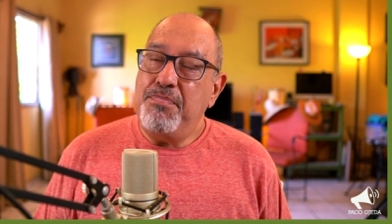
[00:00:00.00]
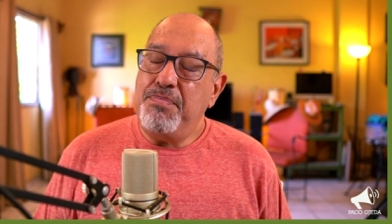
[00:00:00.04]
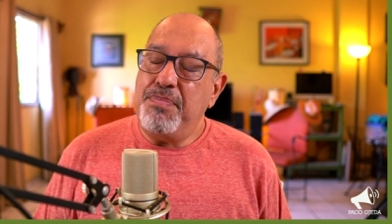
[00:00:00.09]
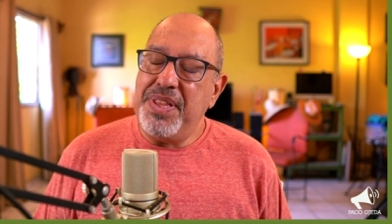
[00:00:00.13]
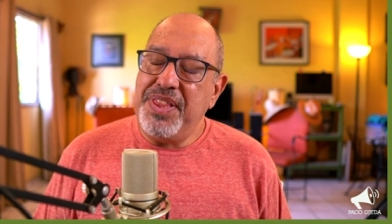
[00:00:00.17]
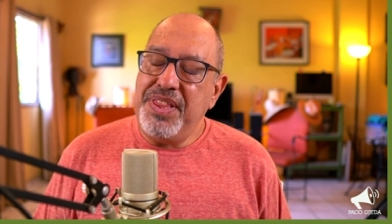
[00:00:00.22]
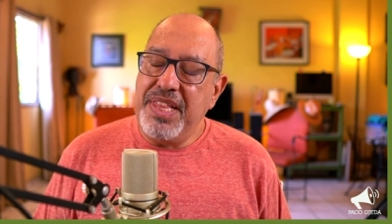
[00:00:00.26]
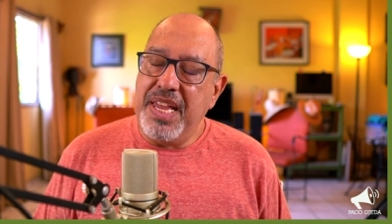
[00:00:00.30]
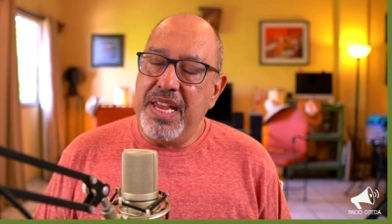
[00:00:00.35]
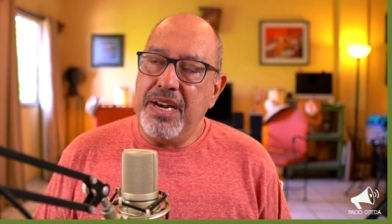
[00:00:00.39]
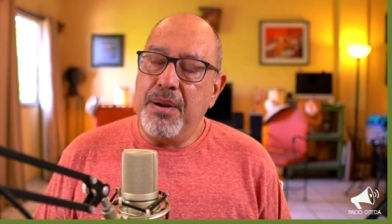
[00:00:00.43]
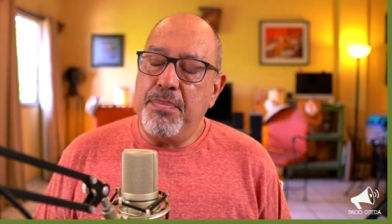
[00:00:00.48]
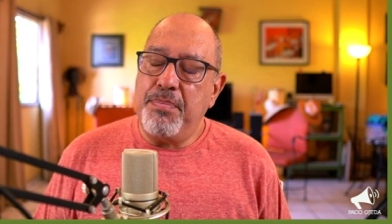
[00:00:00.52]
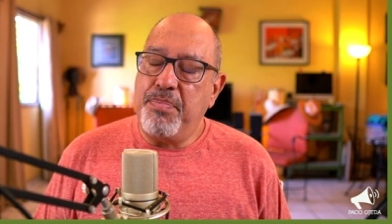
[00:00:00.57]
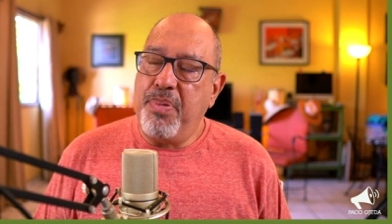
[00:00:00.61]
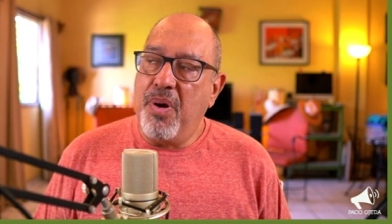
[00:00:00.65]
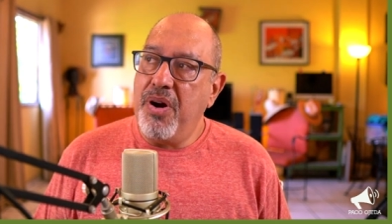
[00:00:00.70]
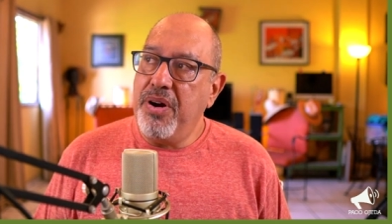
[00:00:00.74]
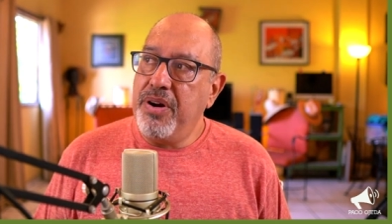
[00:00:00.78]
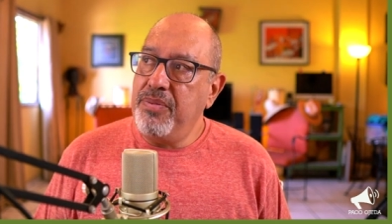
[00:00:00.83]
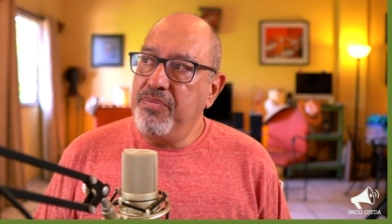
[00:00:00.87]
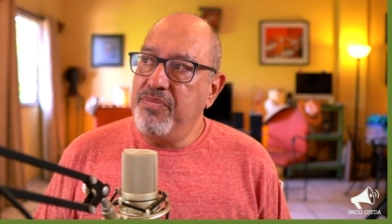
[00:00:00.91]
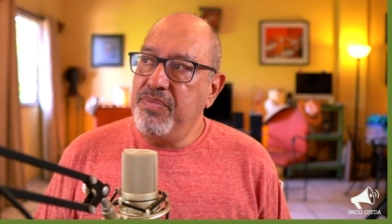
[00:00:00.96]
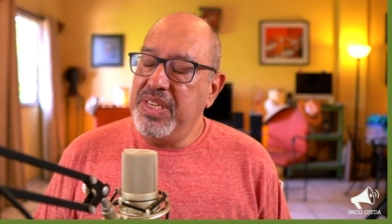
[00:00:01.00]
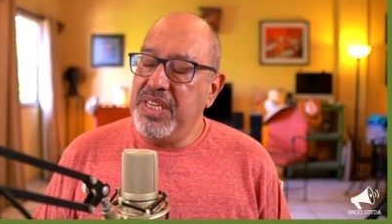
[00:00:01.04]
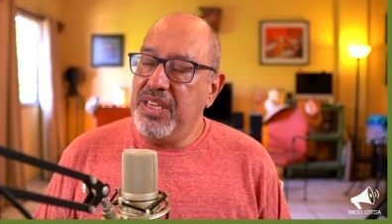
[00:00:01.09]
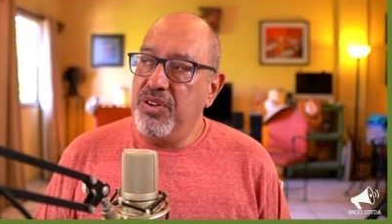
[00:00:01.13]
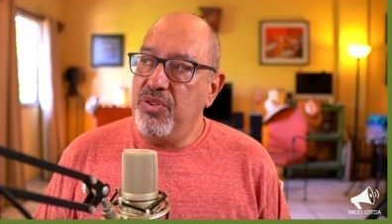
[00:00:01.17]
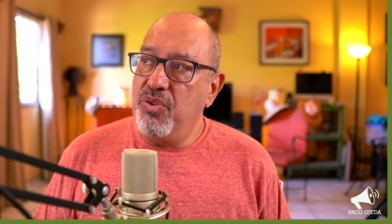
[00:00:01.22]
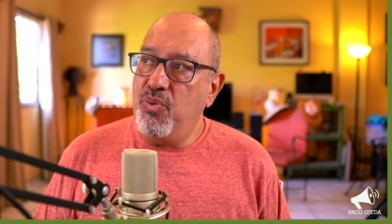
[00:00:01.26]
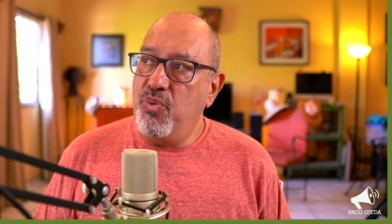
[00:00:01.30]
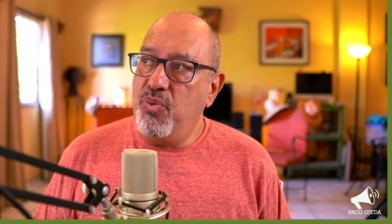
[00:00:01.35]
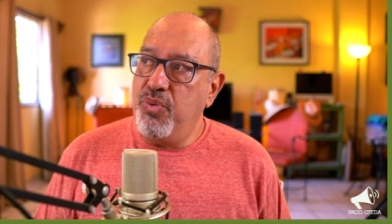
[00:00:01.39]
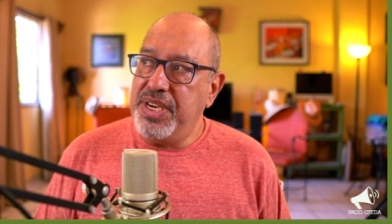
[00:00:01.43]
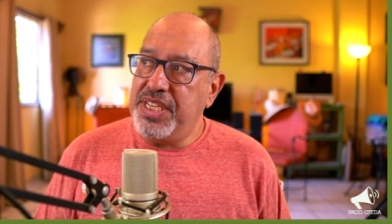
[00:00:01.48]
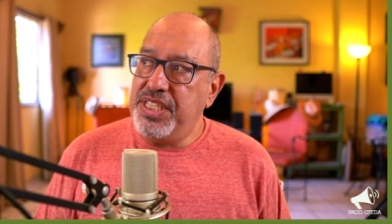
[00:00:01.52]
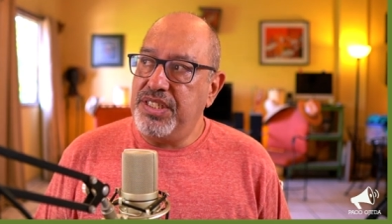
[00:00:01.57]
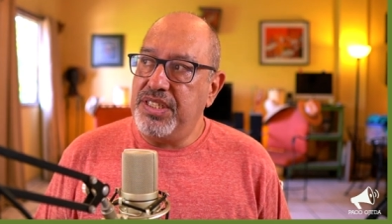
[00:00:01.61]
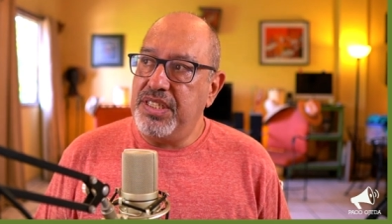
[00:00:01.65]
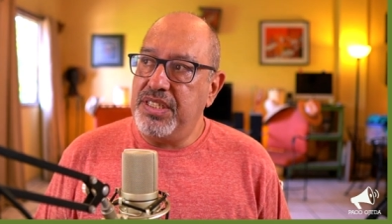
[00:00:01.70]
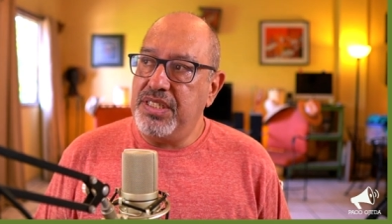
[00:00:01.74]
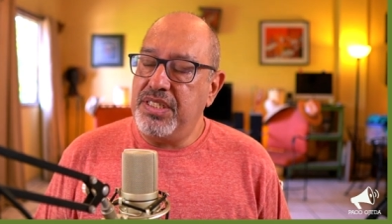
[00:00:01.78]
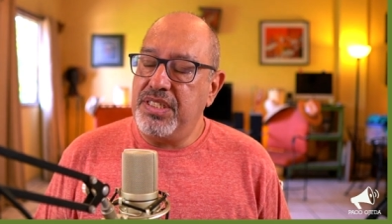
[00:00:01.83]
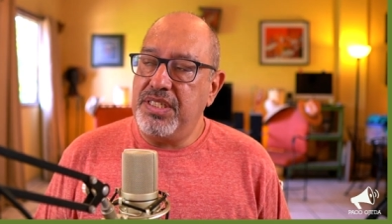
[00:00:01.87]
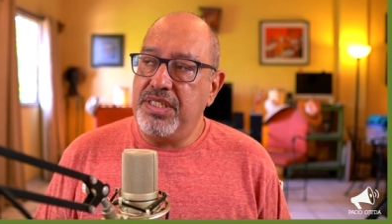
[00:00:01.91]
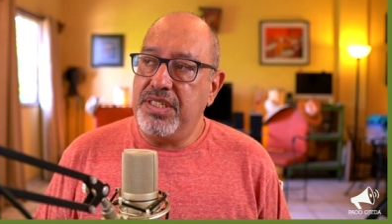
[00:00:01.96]
But then a part of me
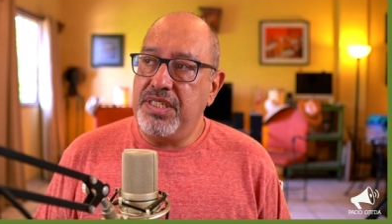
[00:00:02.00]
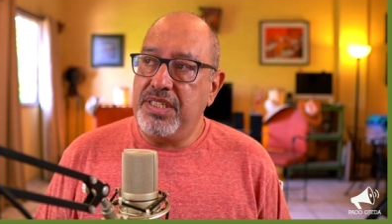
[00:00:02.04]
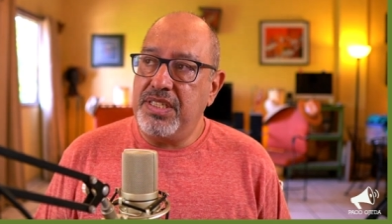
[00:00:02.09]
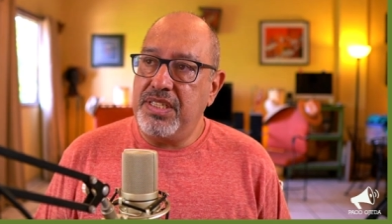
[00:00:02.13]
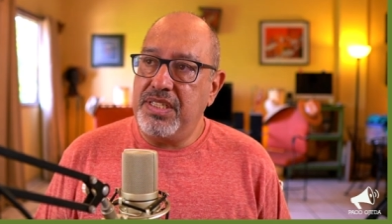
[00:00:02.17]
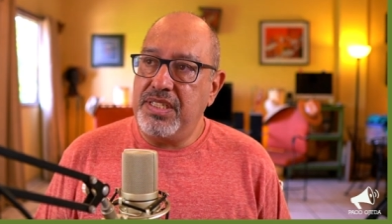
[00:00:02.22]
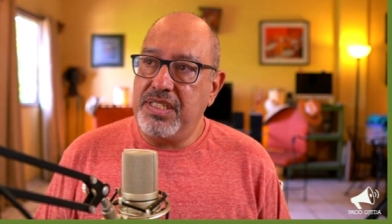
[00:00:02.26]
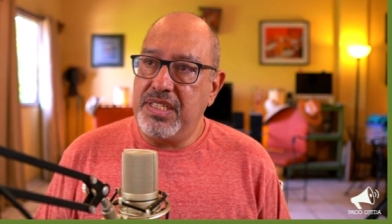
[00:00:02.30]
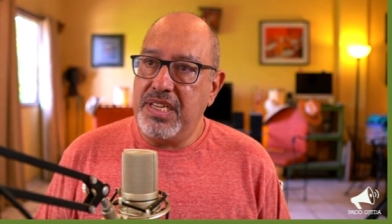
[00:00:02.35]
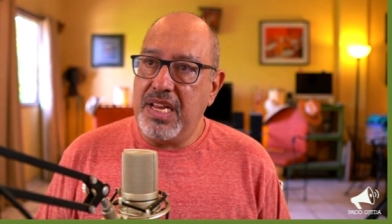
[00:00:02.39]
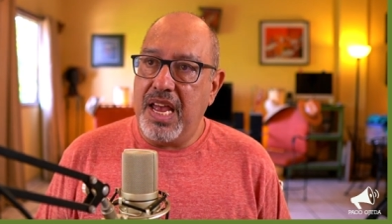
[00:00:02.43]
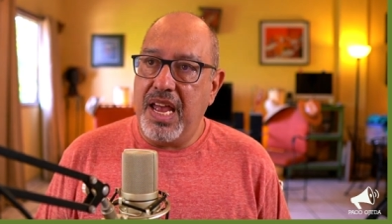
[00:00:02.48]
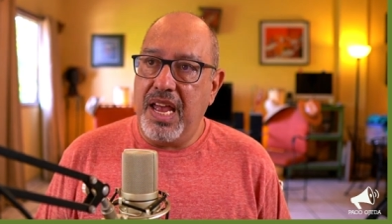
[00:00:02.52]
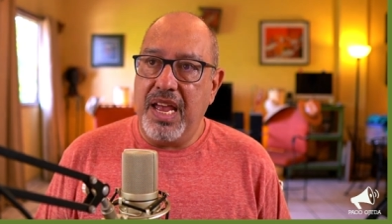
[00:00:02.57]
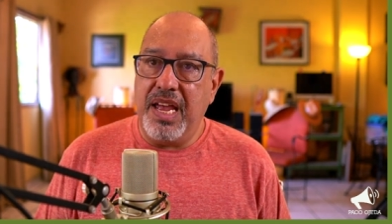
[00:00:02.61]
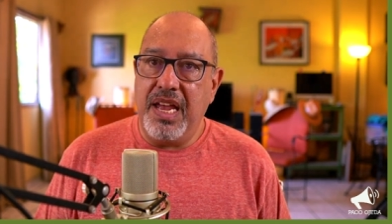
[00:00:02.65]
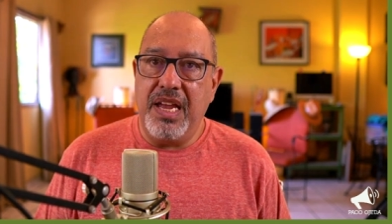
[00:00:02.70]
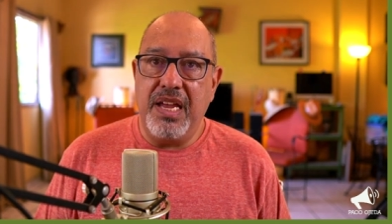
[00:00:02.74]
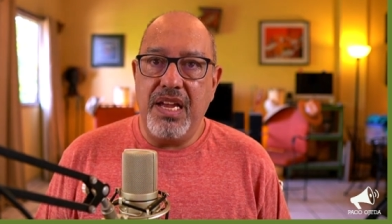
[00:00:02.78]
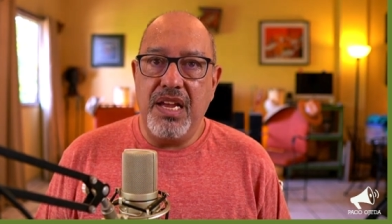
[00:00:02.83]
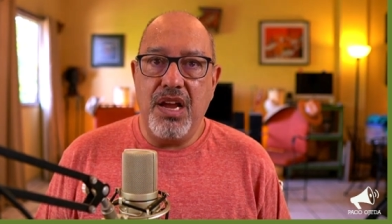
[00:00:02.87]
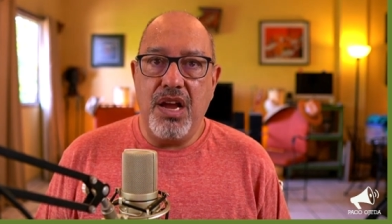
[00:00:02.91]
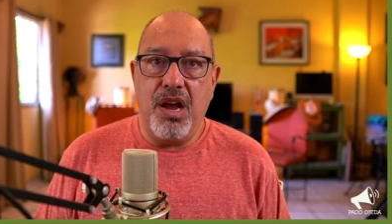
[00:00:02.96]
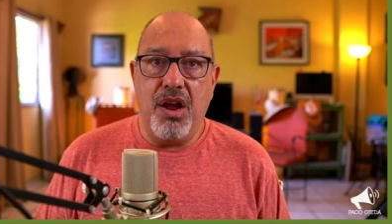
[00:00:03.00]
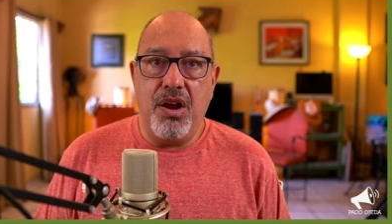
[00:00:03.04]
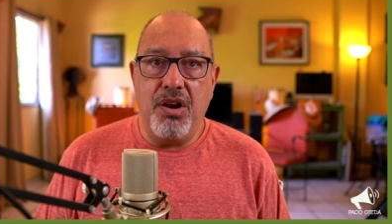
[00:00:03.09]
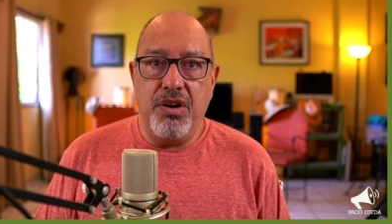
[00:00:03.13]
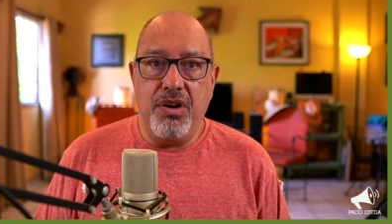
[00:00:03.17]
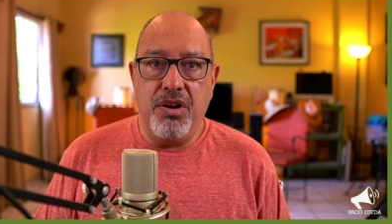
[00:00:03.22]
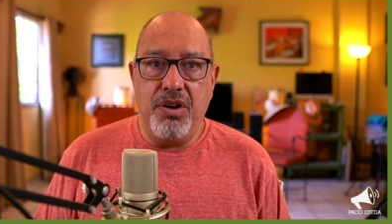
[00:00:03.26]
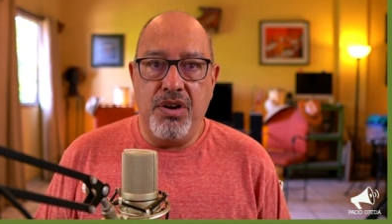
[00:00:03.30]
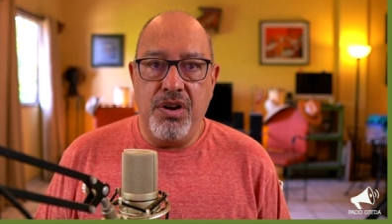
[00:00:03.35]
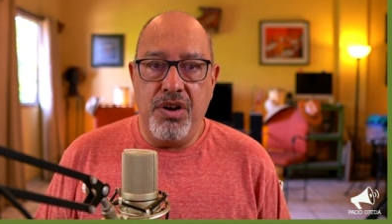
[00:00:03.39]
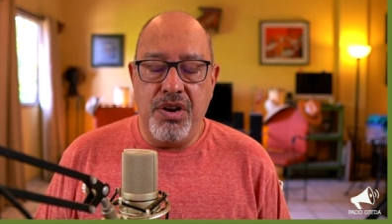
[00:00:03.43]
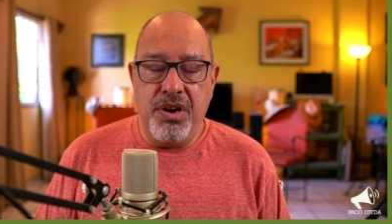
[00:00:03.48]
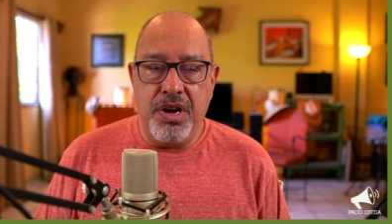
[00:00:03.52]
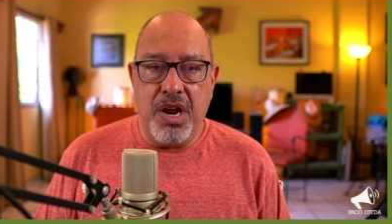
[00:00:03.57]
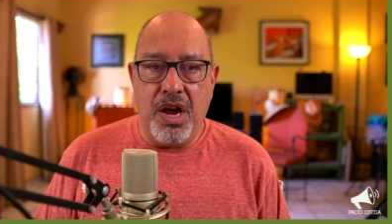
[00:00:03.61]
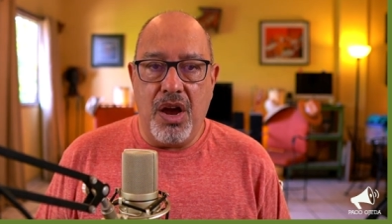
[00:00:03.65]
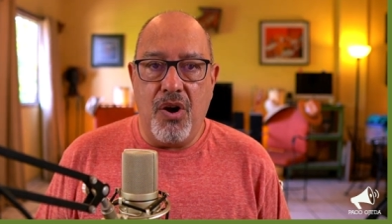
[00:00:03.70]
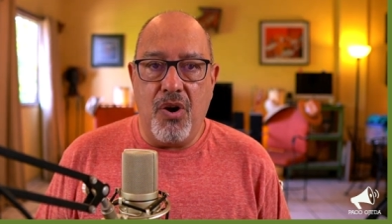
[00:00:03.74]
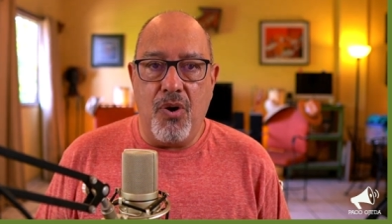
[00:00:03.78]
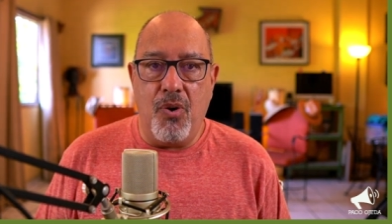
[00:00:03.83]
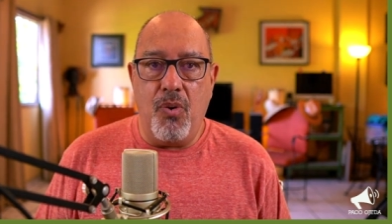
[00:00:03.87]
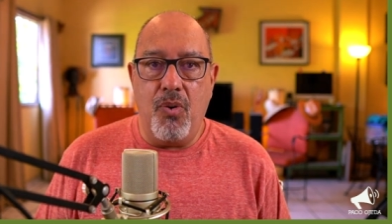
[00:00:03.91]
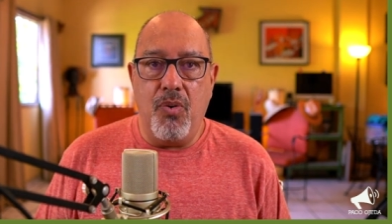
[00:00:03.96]
wishes to say
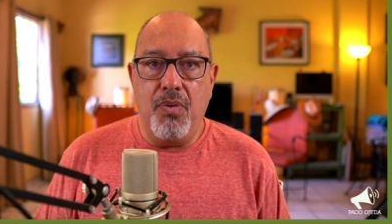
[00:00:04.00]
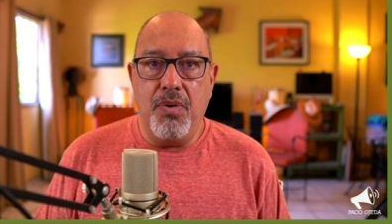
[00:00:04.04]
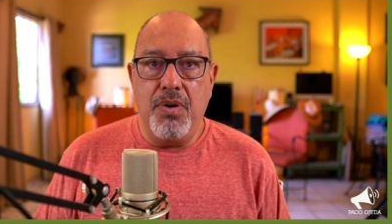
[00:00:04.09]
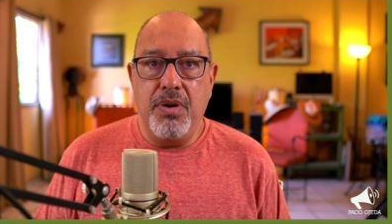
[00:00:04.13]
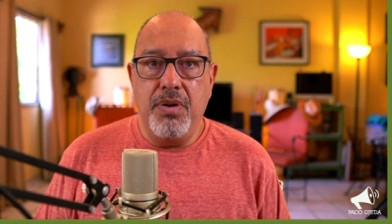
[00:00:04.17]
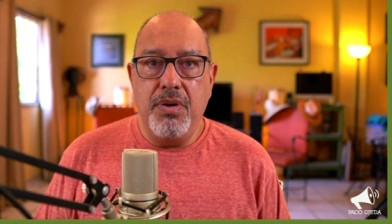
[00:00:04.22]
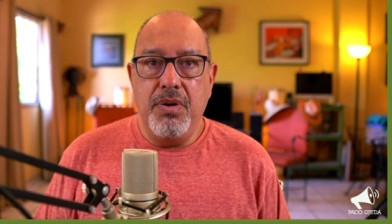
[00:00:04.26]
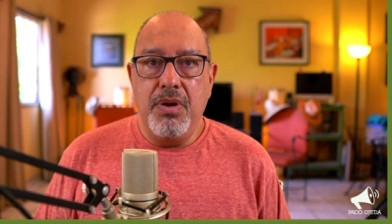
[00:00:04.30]
no